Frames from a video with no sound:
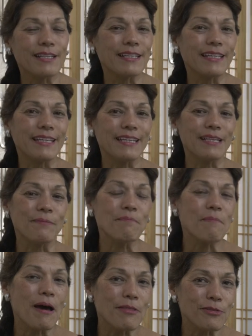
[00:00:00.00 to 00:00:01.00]
the
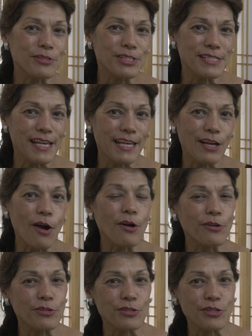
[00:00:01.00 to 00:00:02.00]
Mother's Day
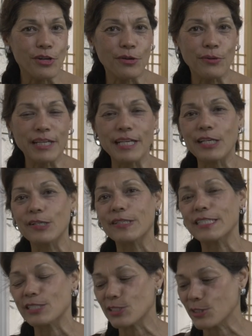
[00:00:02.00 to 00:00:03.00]
art show here
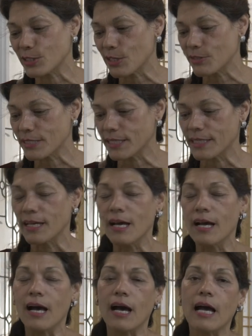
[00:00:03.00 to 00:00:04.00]
in Studio City.
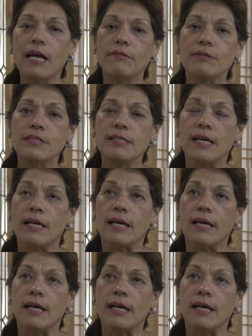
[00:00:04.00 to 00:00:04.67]
I was